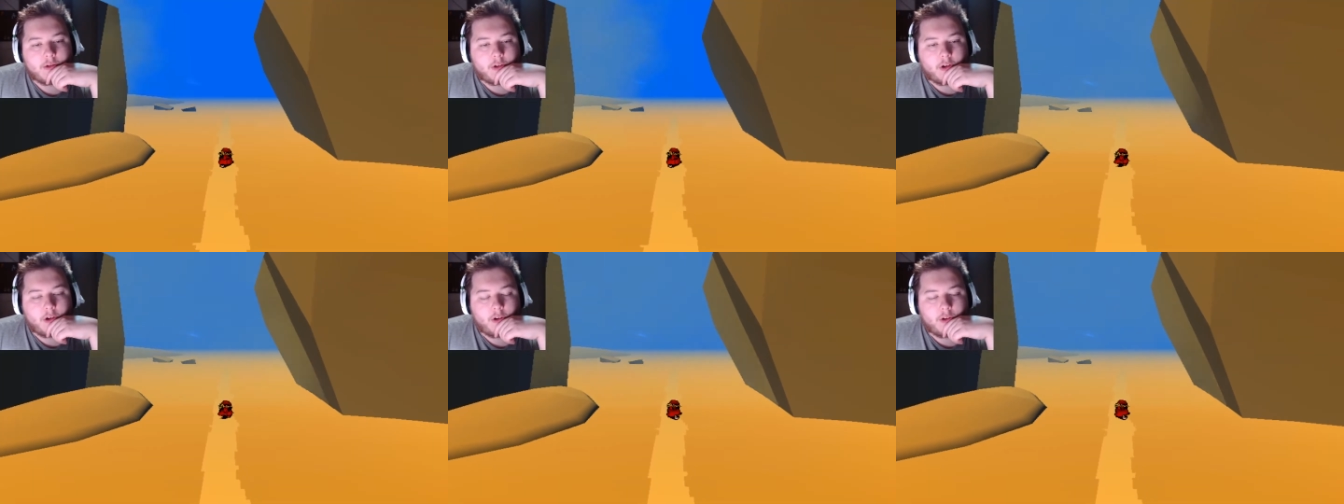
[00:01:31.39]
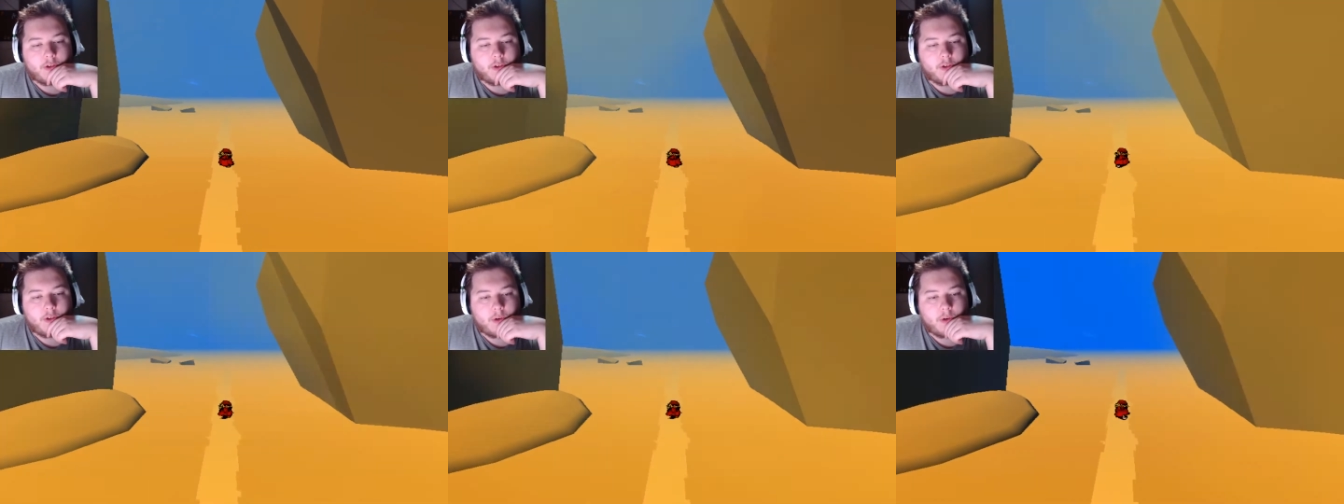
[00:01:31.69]
you're going
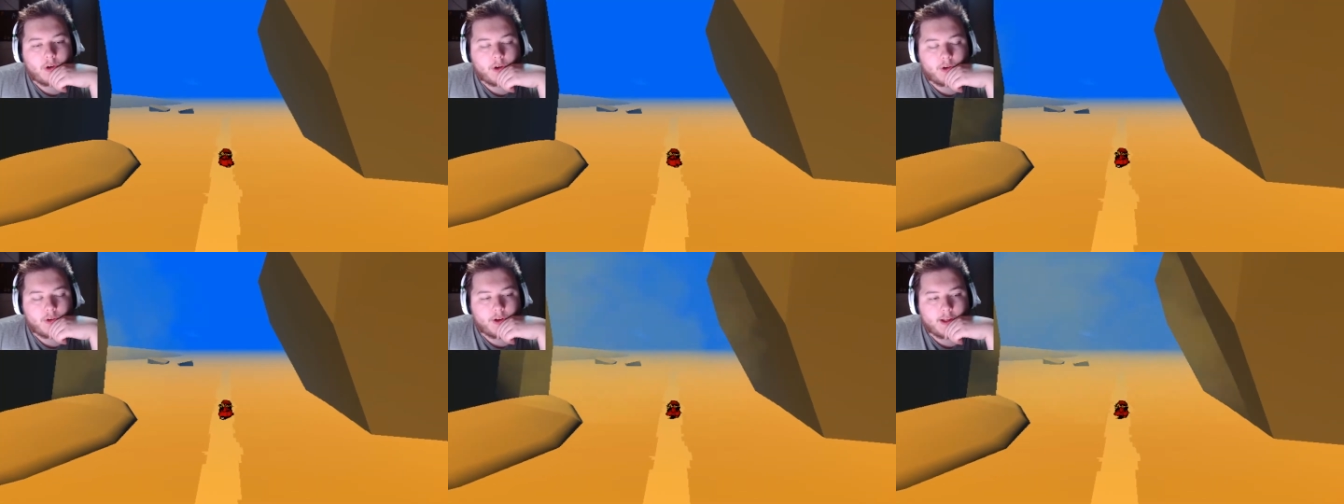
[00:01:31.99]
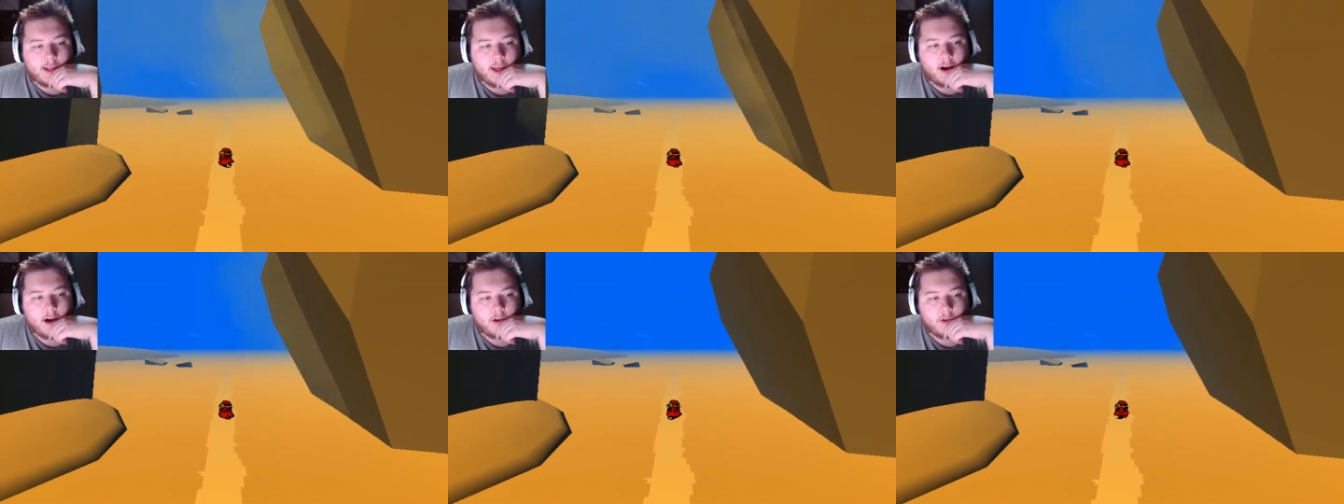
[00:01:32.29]
to, we're going to
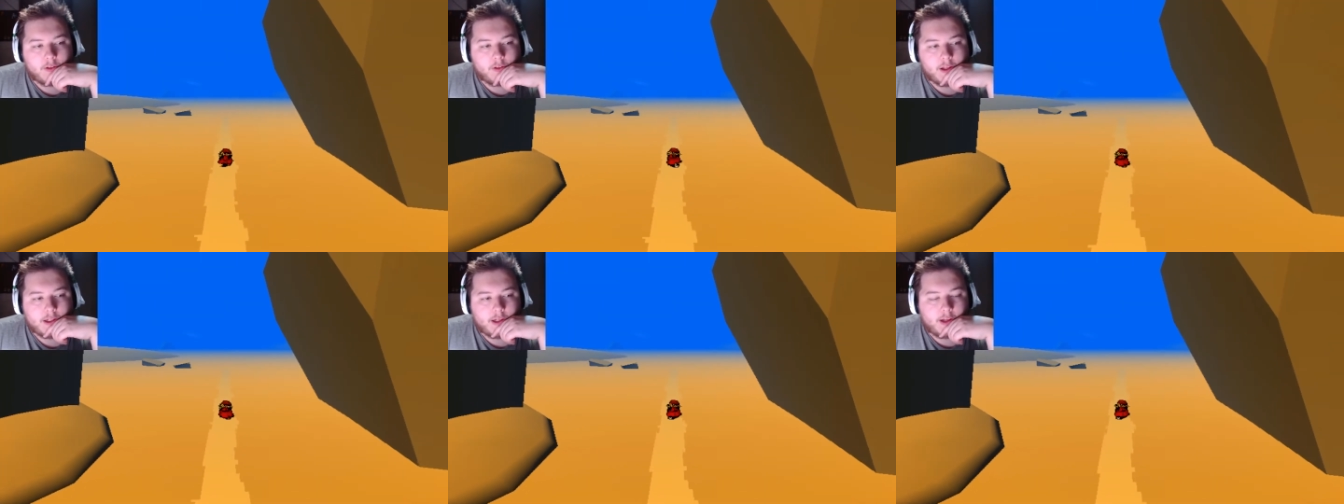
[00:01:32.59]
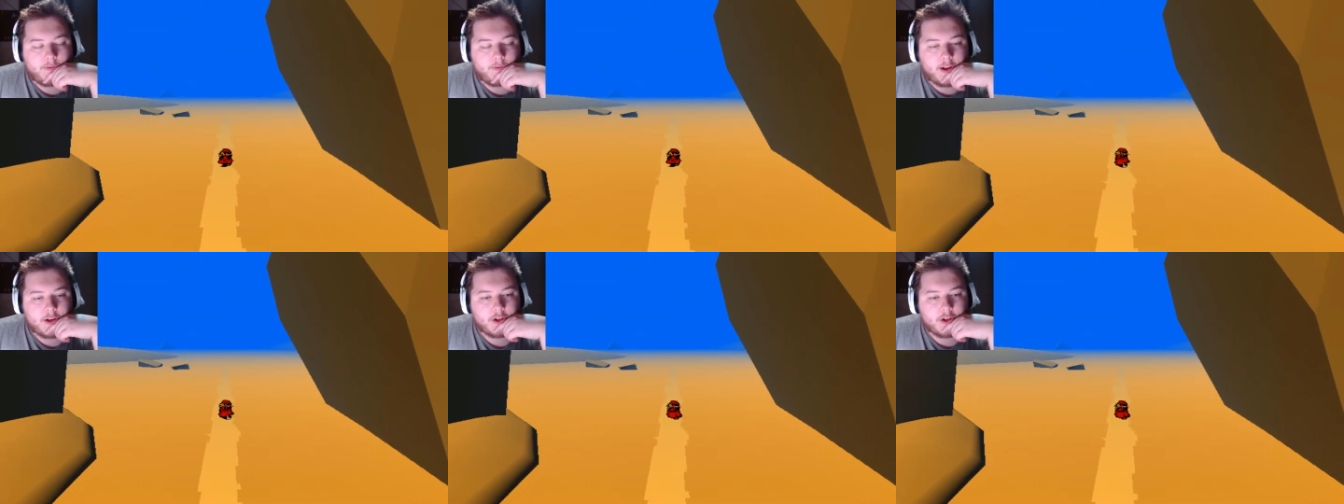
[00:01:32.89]
encounter in this
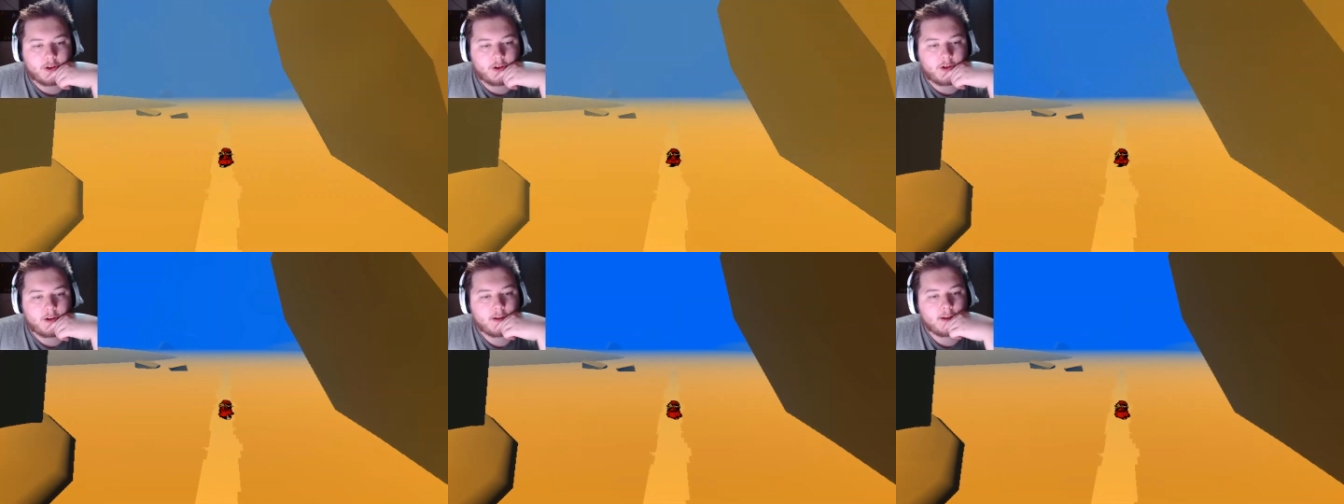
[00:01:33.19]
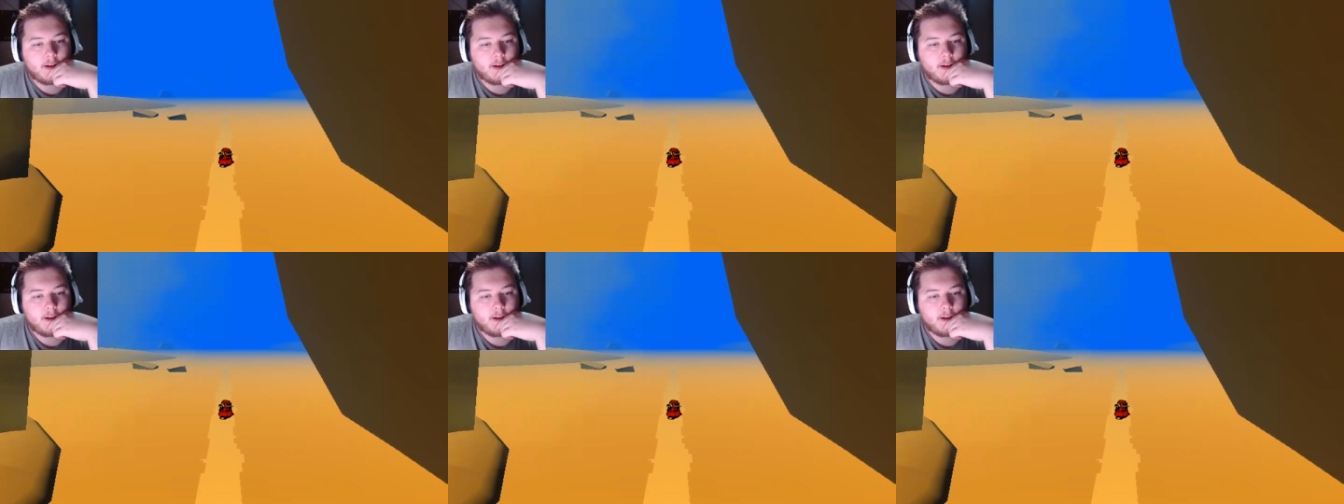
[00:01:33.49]
adventure...